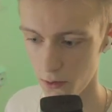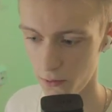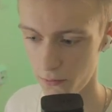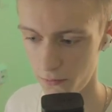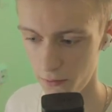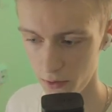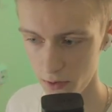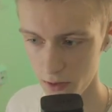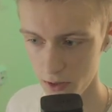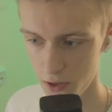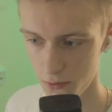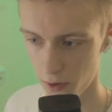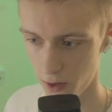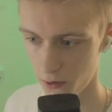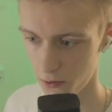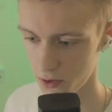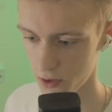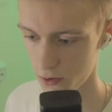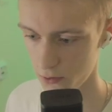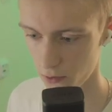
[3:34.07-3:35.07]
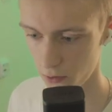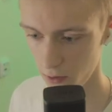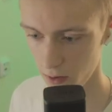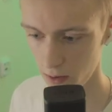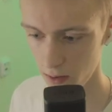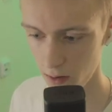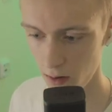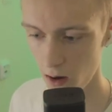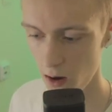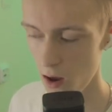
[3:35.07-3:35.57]
your footage while you're
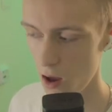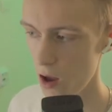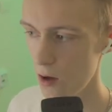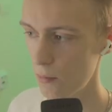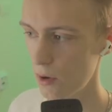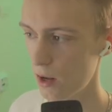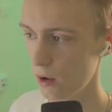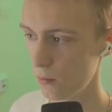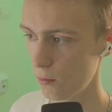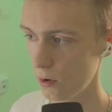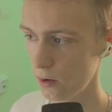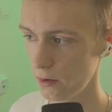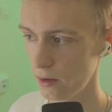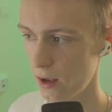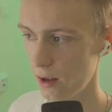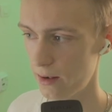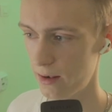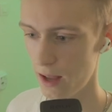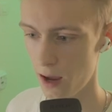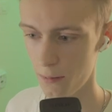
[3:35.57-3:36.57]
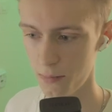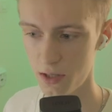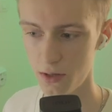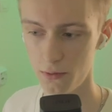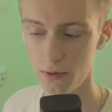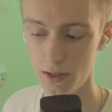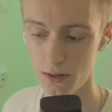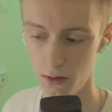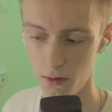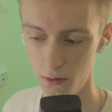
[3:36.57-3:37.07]
scrolling, but it will adapt the
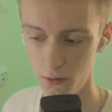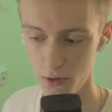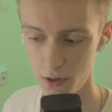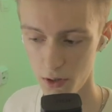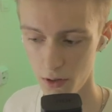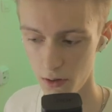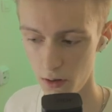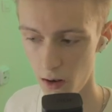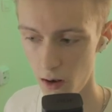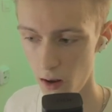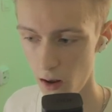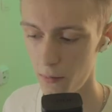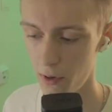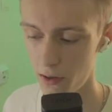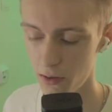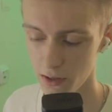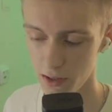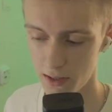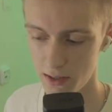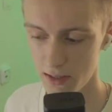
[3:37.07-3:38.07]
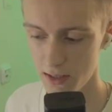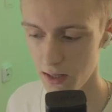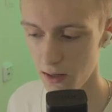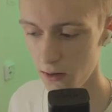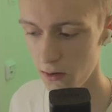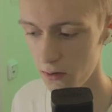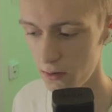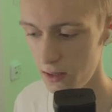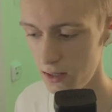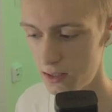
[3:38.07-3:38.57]
resolution because it
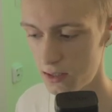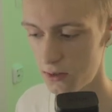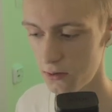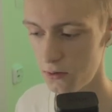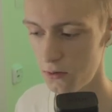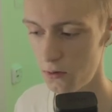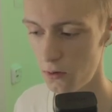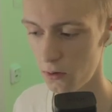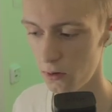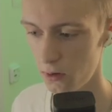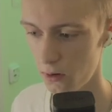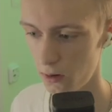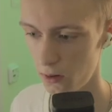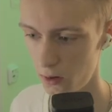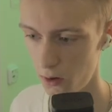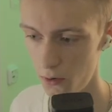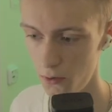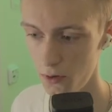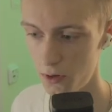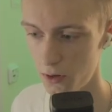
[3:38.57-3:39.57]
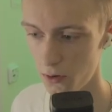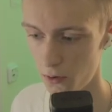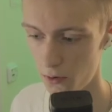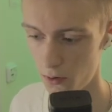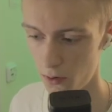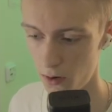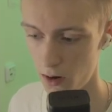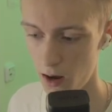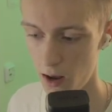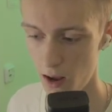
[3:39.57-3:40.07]
still needs to load
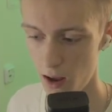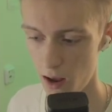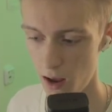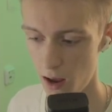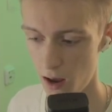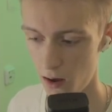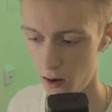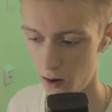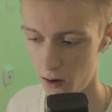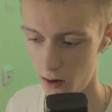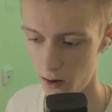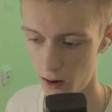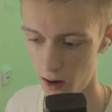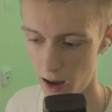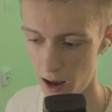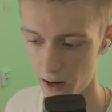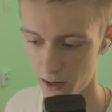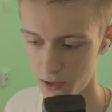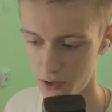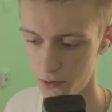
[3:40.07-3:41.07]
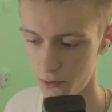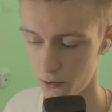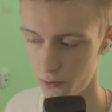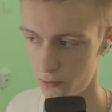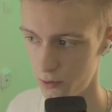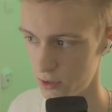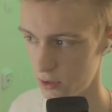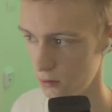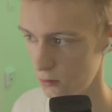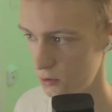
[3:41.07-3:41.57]
your actual
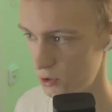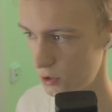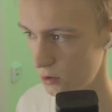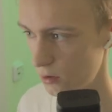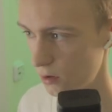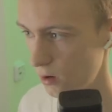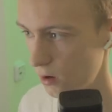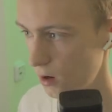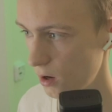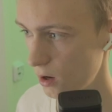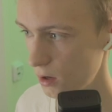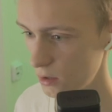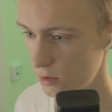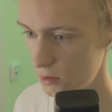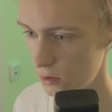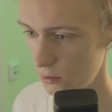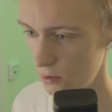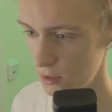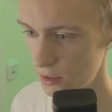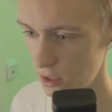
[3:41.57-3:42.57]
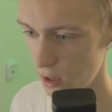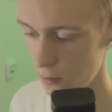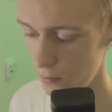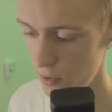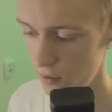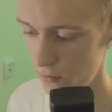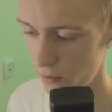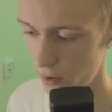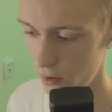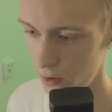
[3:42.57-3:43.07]
resolution. So this can
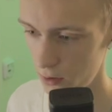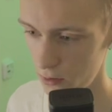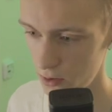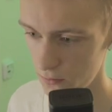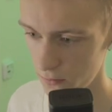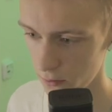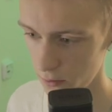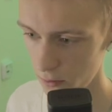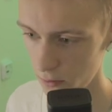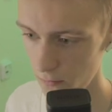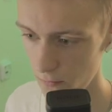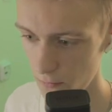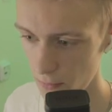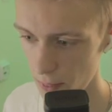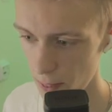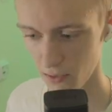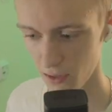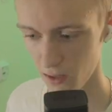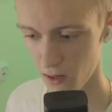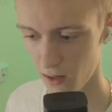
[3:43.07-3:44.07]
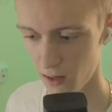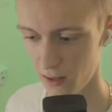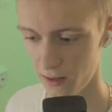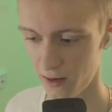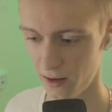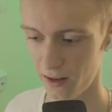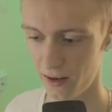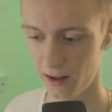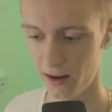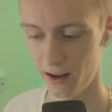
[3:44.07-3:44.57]
be very useful. And
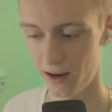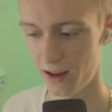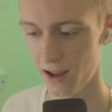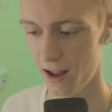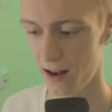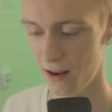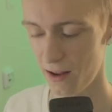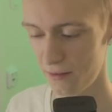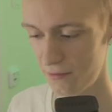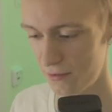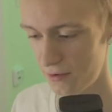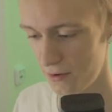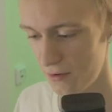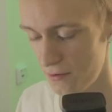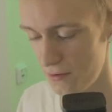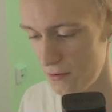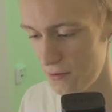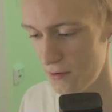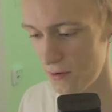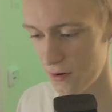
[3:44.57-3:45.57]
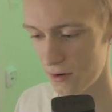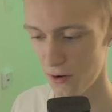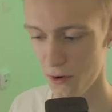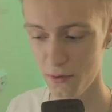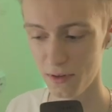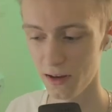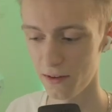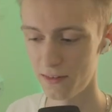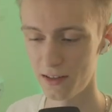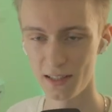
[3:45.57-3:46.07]
yeah, then again, if you
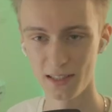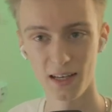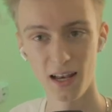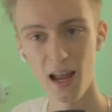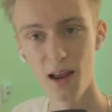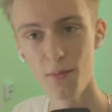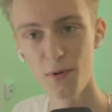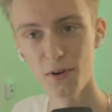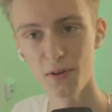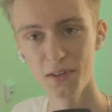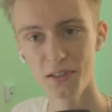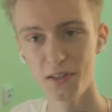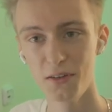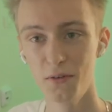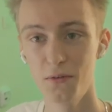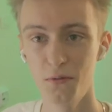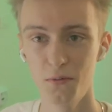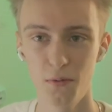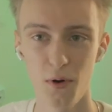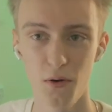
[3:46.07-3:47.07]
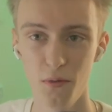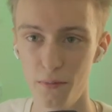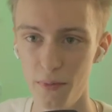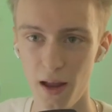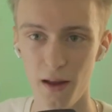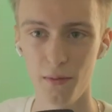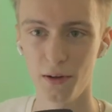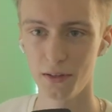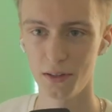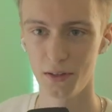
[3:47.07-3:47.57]
don't have this enabled, you won't be
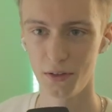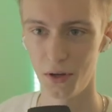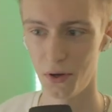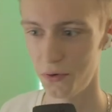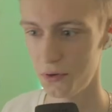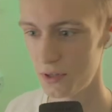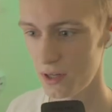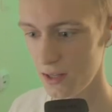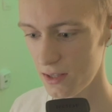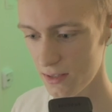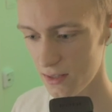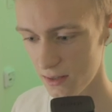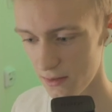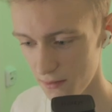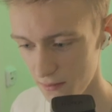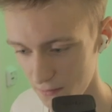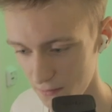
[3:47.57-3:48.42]
able to use it.